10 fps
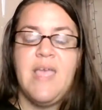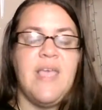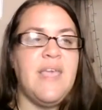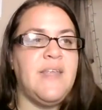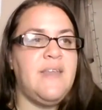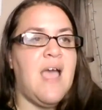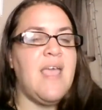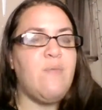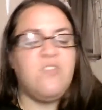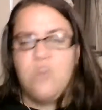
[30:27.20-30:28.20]
And
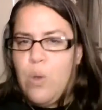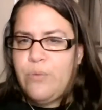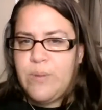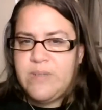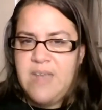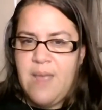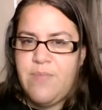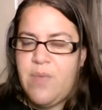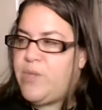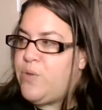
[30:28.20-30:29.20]
I was told one time
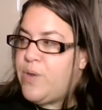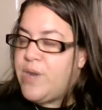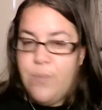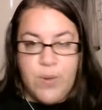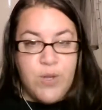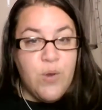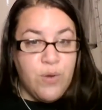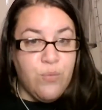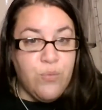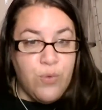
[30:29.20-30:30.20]
that when you're in
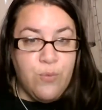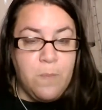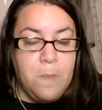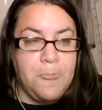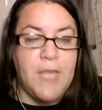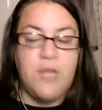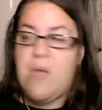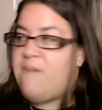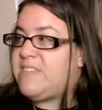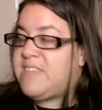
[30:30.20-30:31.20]
a room and you
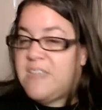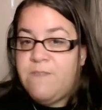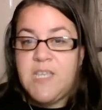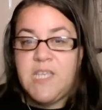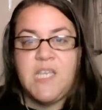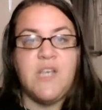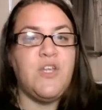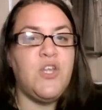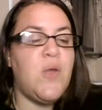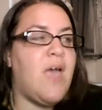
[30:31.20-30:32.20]
have a TV here and
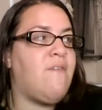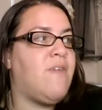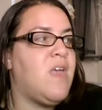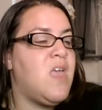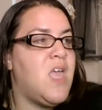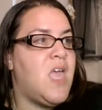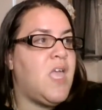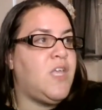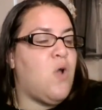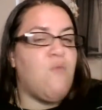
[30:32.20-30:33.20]
you have,
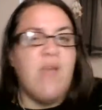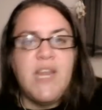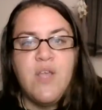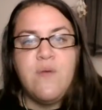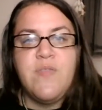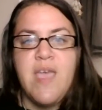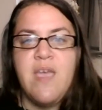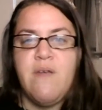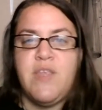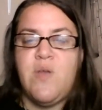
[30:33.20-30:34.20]
you know, a radio
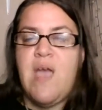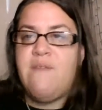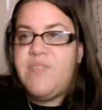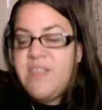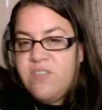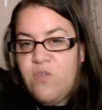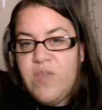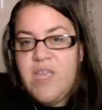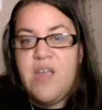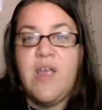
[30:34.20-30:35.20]
there and you have this over
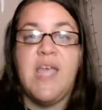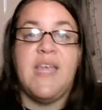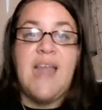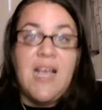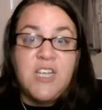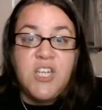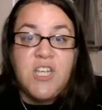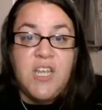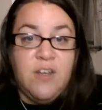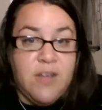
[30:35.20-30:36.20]
here, it can actually
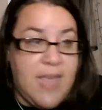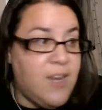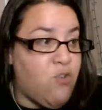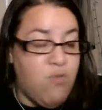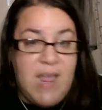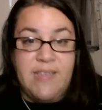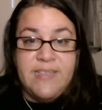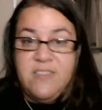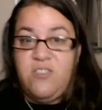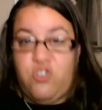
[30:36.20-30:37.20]
can create
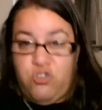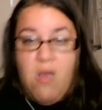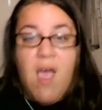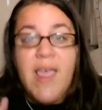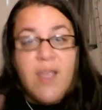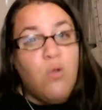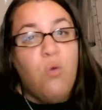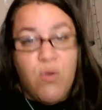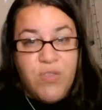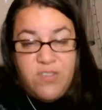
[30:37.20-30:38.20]
like this triangle
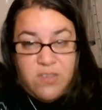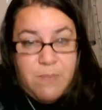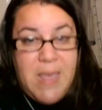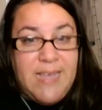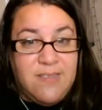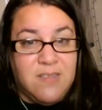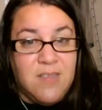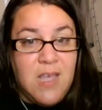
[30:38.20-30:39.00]
or this space